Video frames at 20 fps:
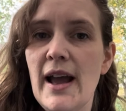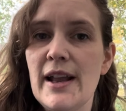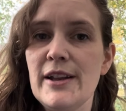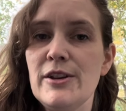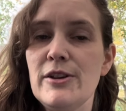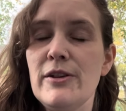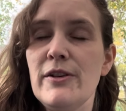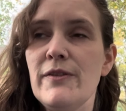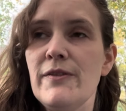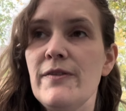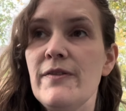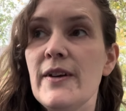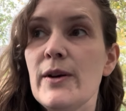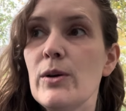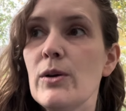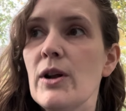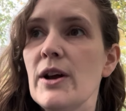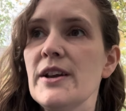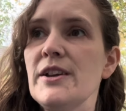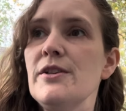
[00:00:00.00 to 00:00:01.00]
and you
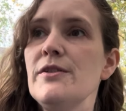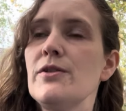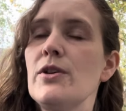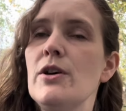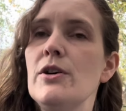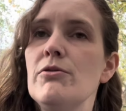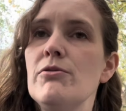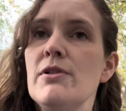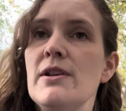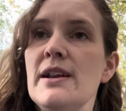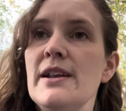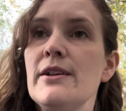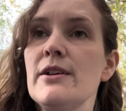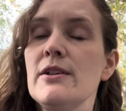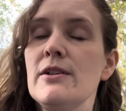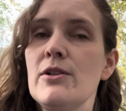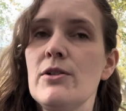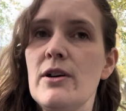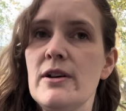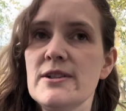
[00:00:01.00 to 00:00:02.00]
feel like you've got a really
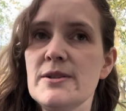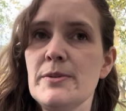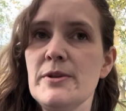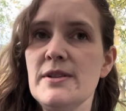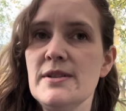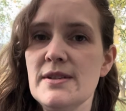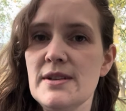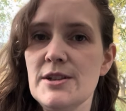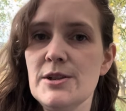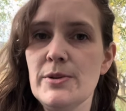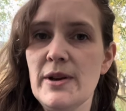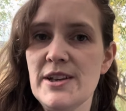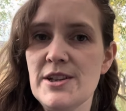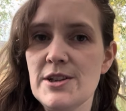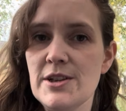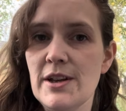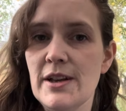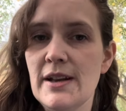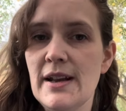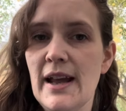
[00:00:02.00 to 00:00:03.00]
good grasp of the
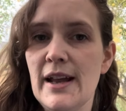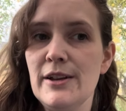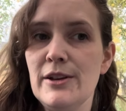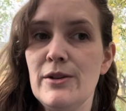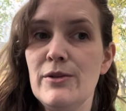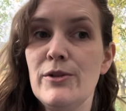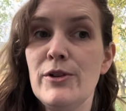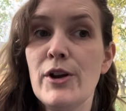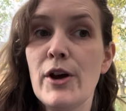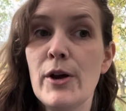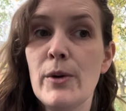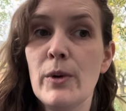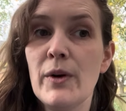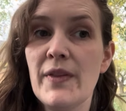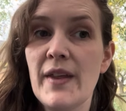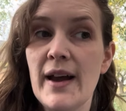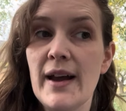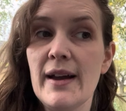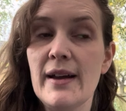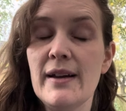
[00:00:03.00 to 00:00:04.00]
situation, and you know what
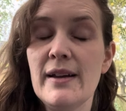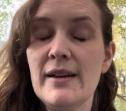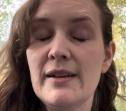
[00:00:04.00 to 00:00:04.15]
that